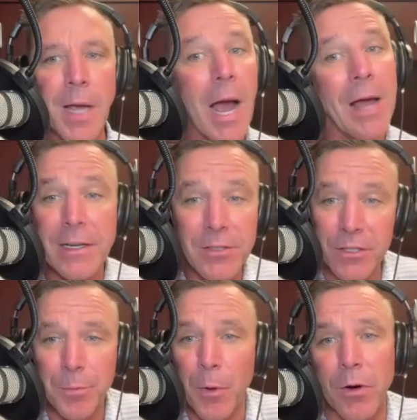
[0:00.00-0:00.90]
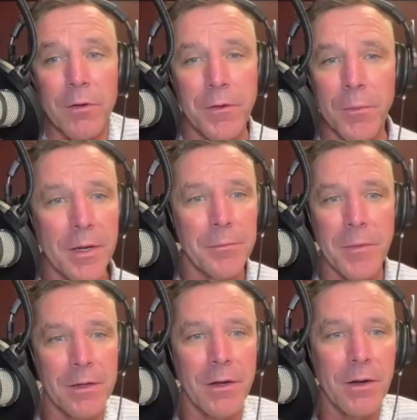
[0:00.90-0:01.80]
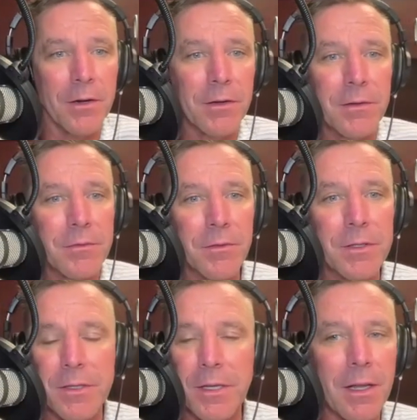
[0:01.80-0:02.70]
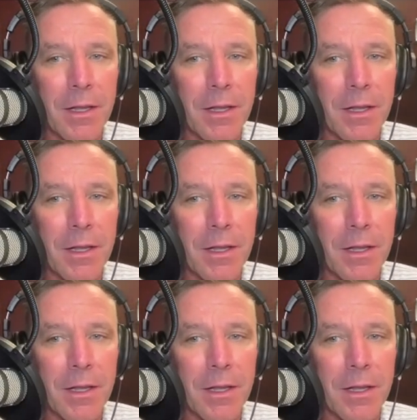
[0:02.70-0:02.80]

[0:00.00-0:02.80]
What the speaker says: that's a sport for me. My daughter. Was in,